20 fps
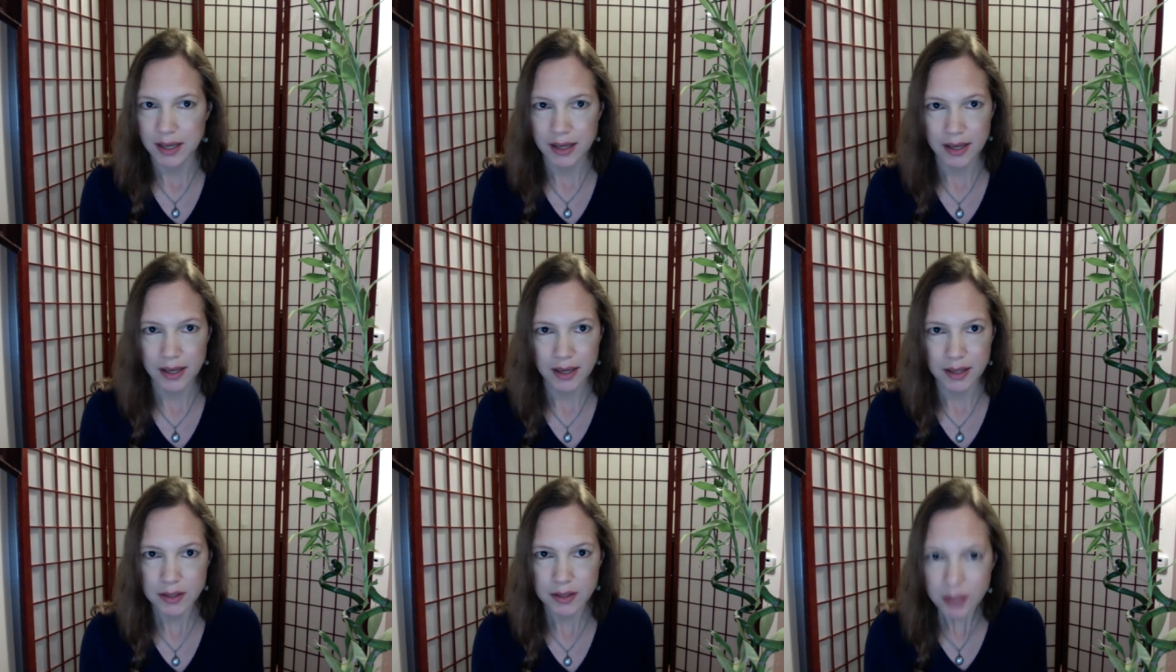
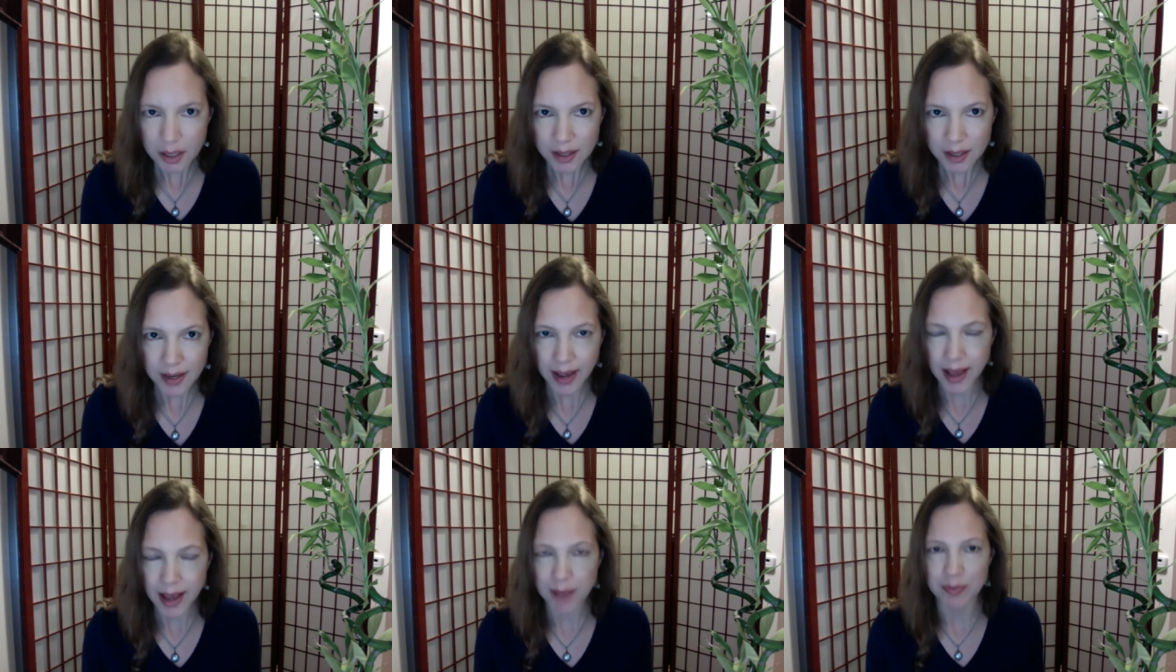It's not
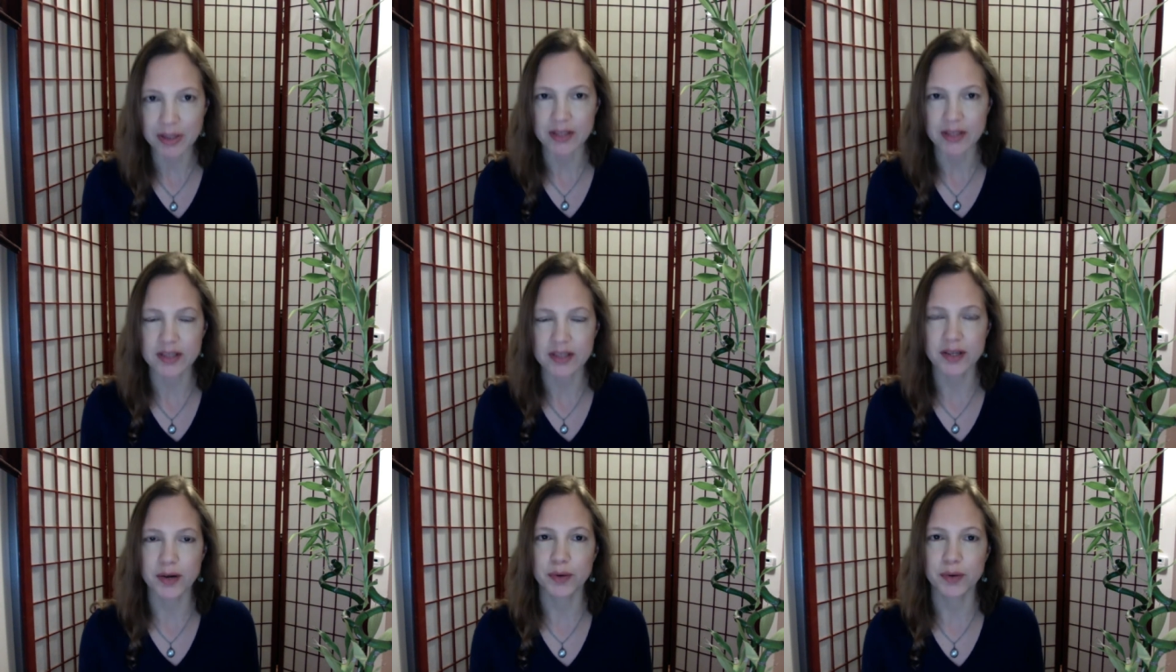going to happen.
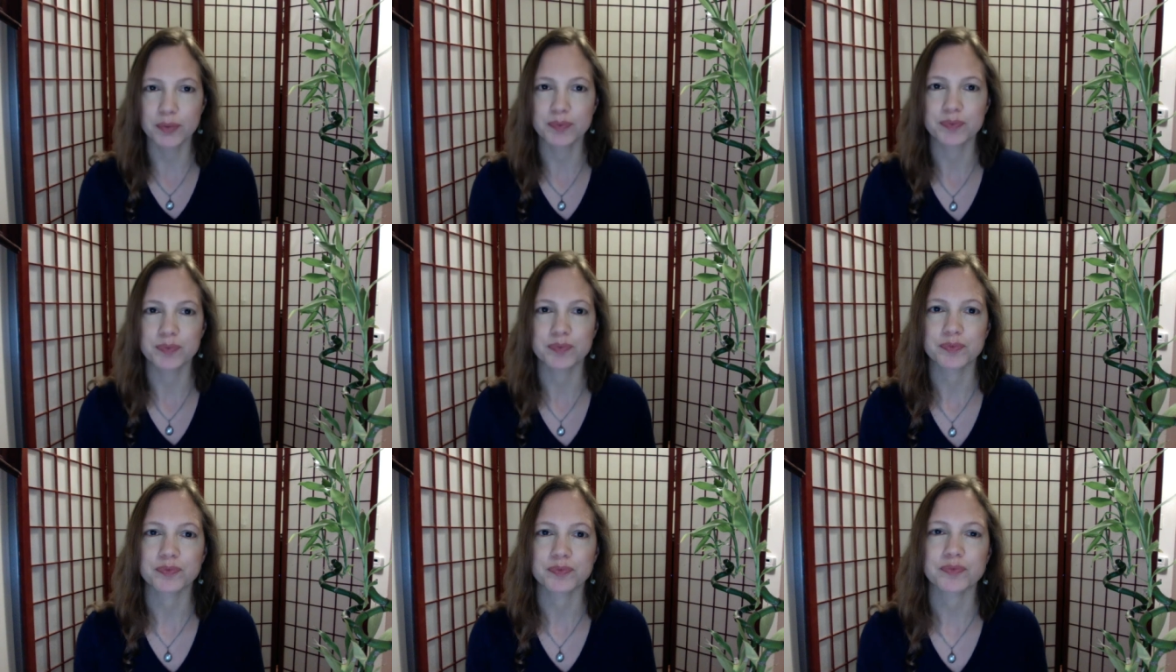So
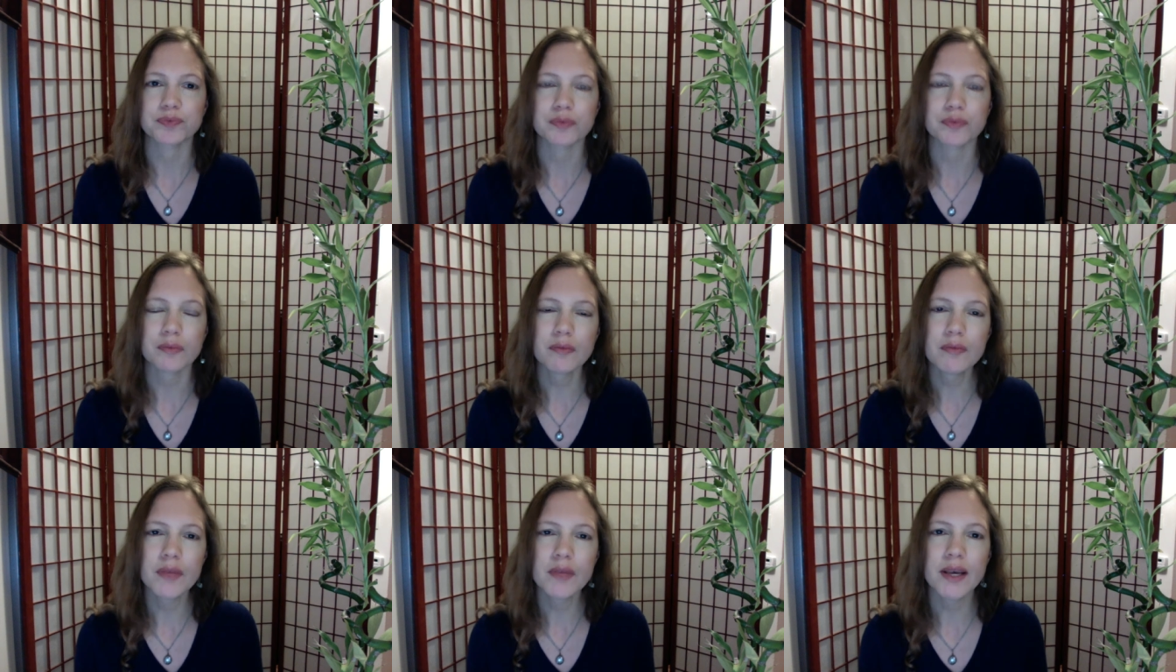
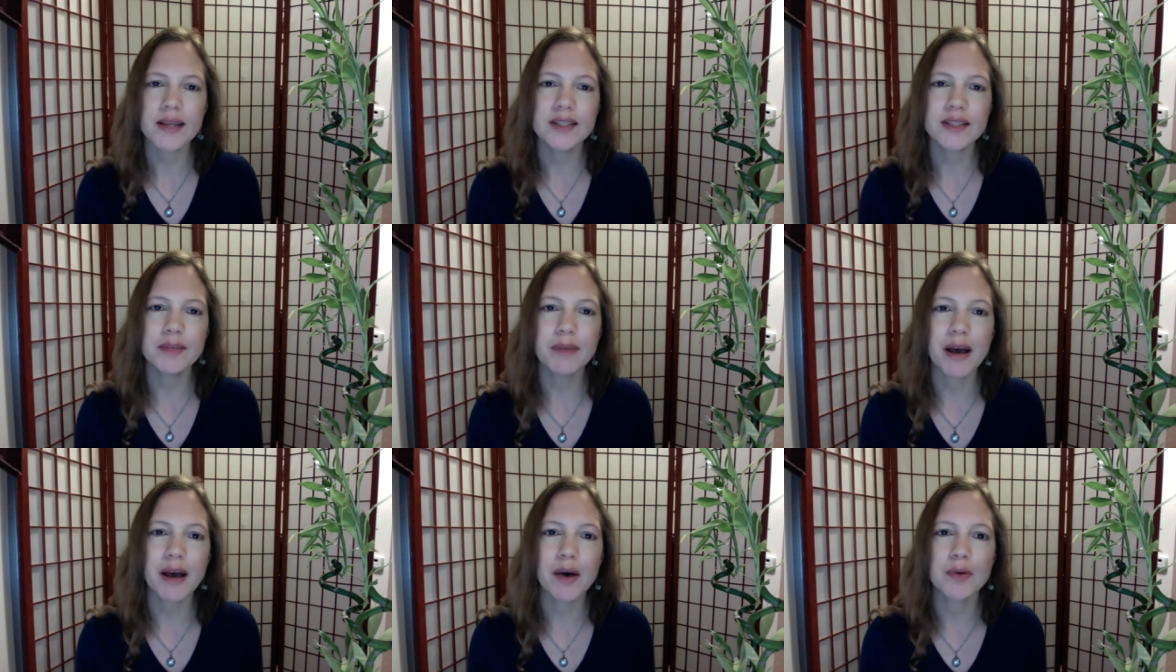it's
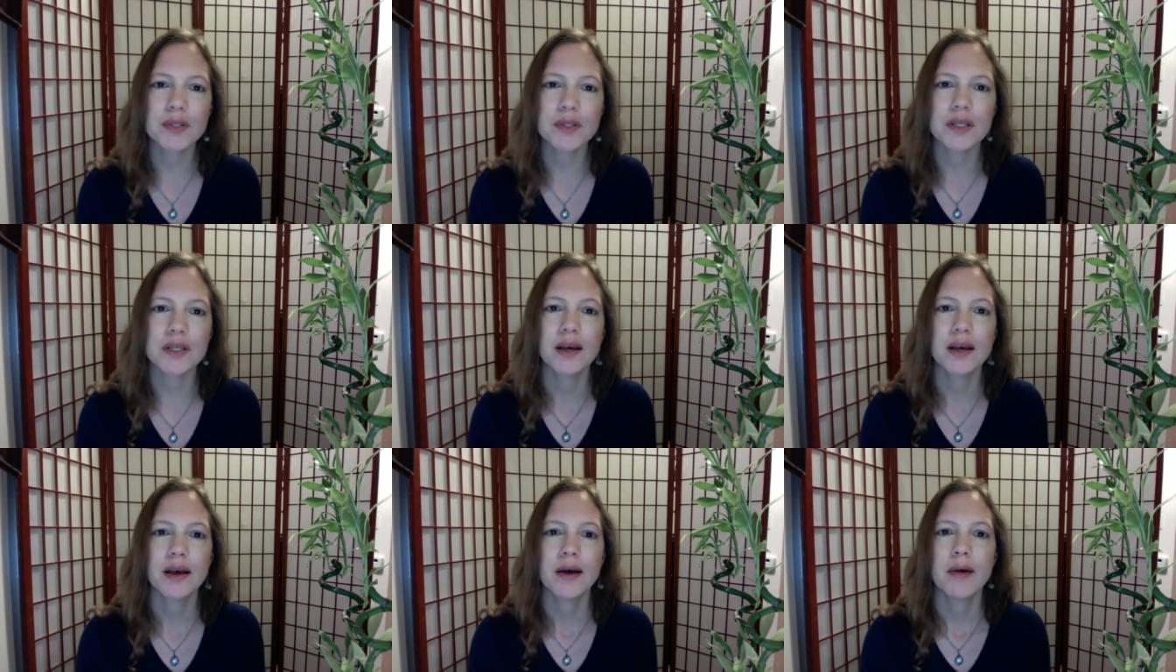about
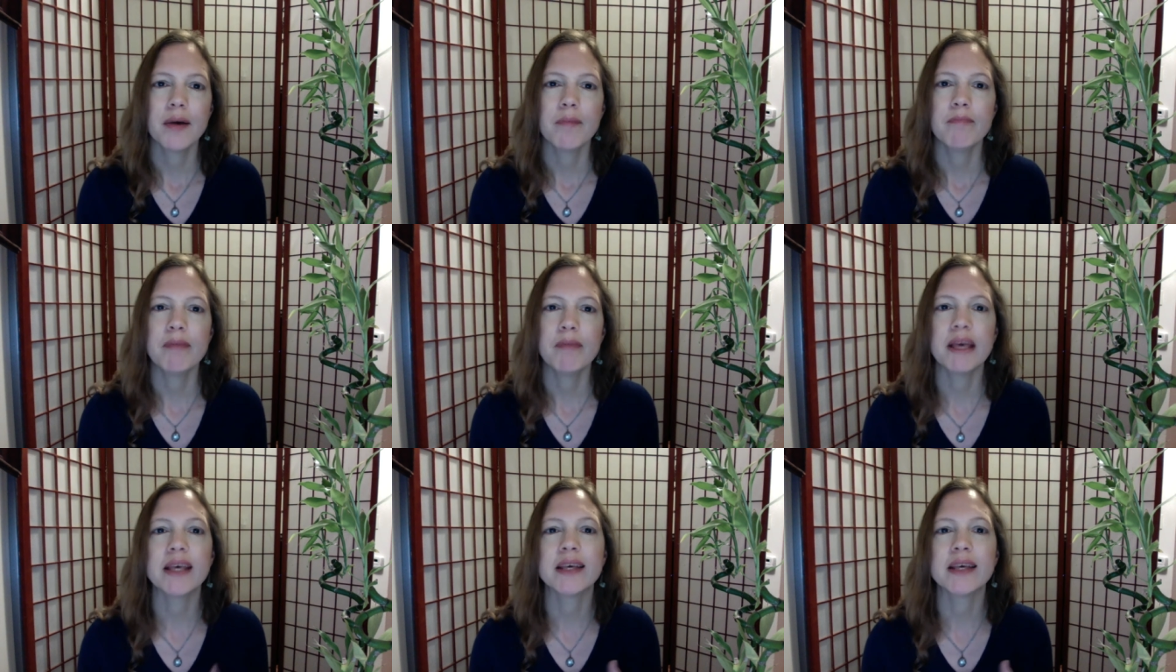
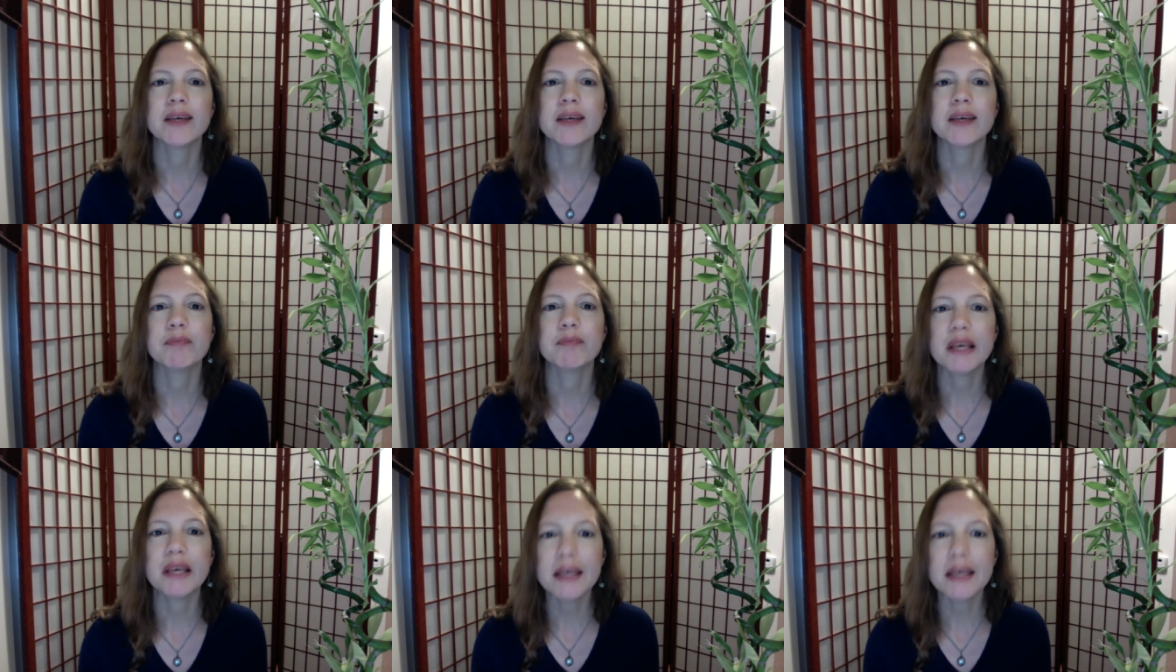making
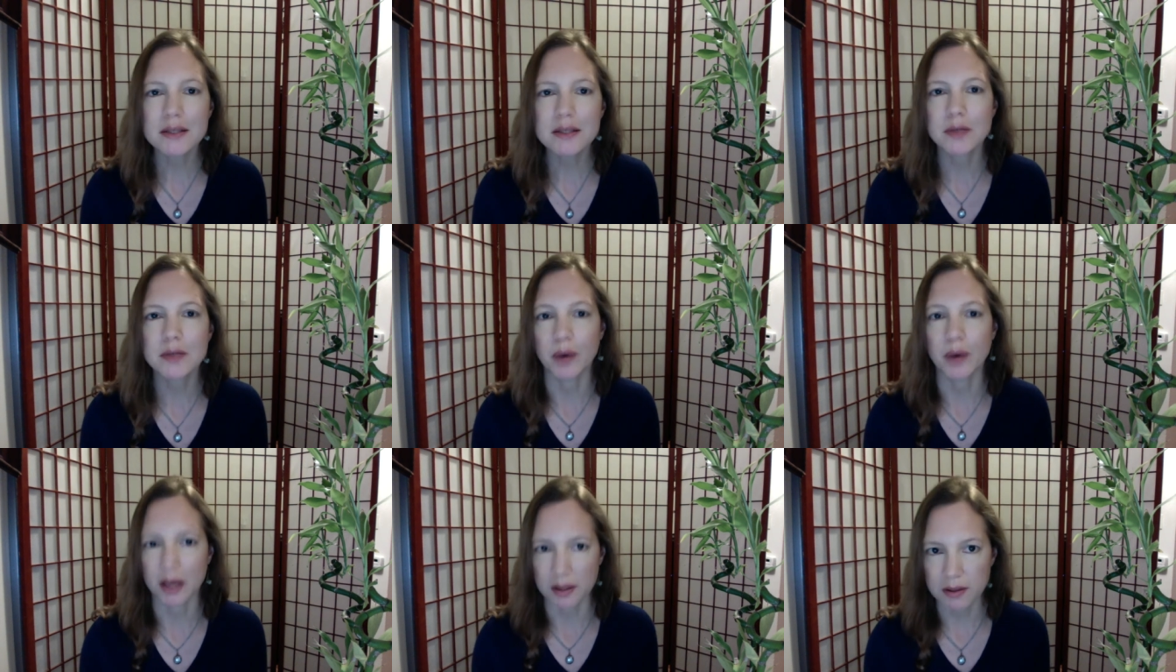peace
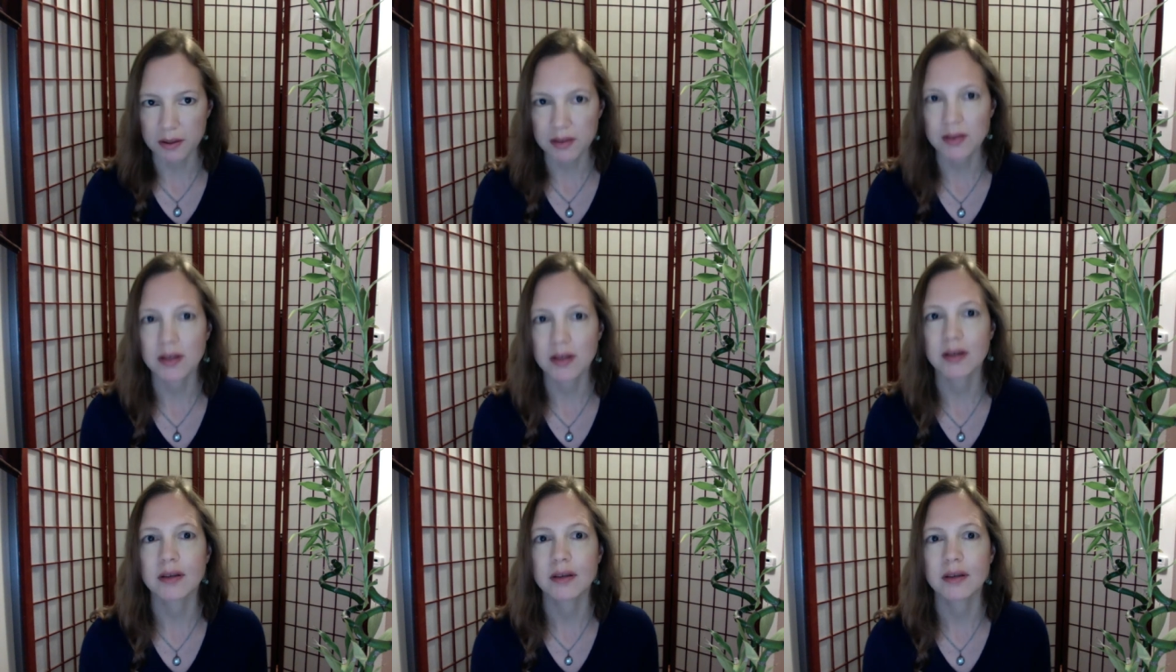
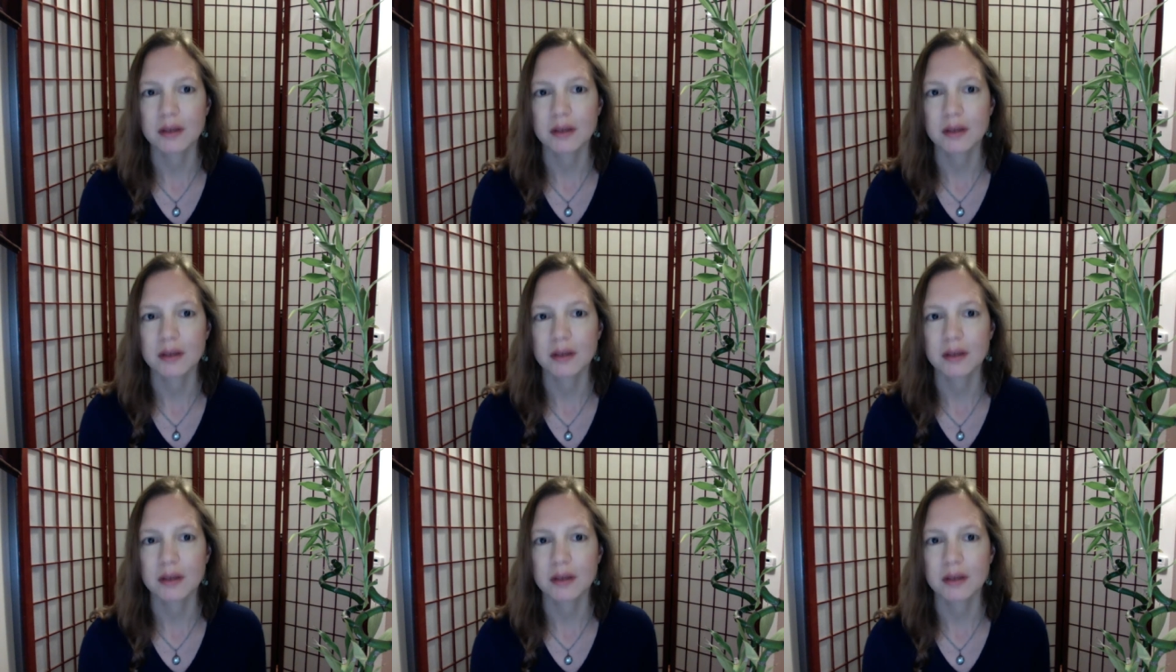with